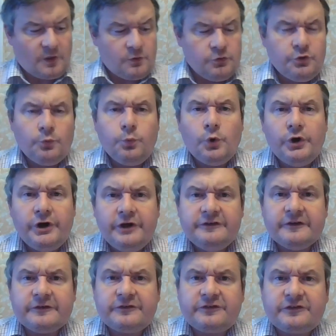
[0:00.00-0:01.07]
The
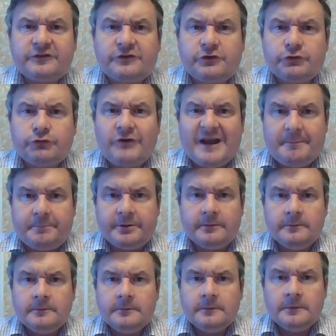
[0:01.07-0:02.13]
word scrip,
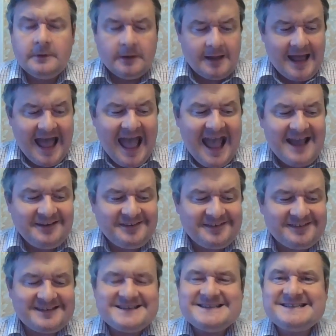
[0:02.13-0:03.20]

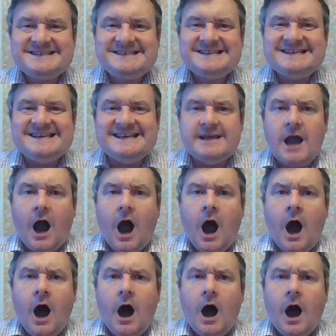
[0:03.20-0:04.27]
S C
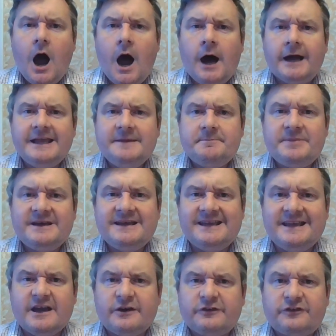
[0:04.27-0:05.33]
R I
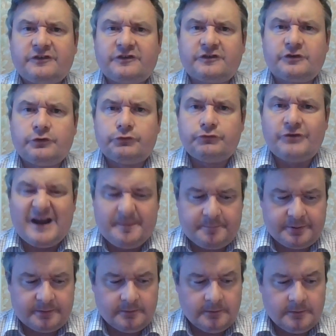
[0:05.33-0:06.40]
P, scrip,
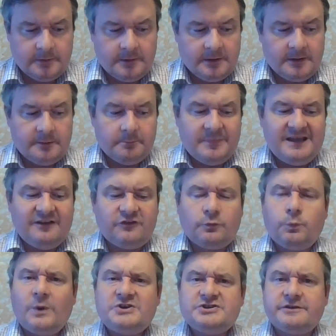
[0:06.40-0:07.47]
means
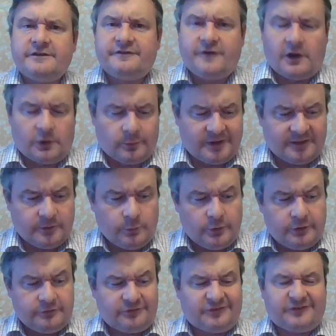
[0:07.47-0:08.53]
which of the following? The
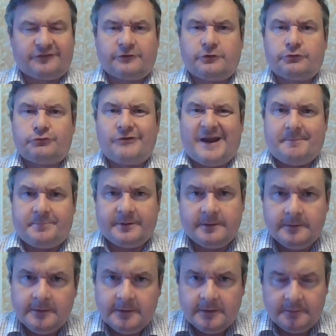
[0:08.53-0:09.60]
word scrip
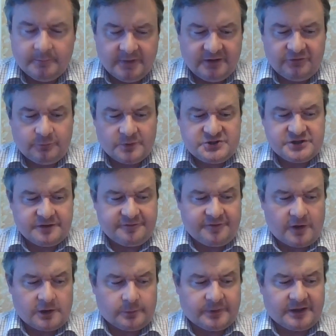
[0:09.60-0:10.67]
means which of the
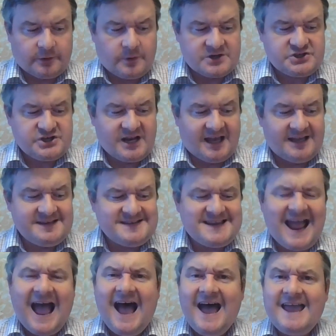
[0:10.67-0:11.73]
following? Question eight. Is
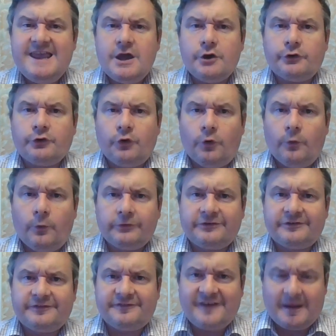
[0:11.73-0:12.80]
it A,
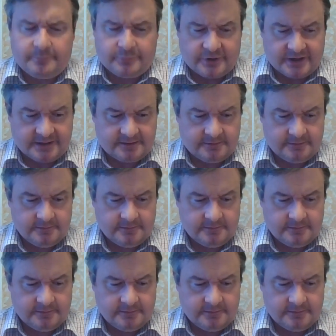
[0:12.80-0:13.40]
coarse fabric?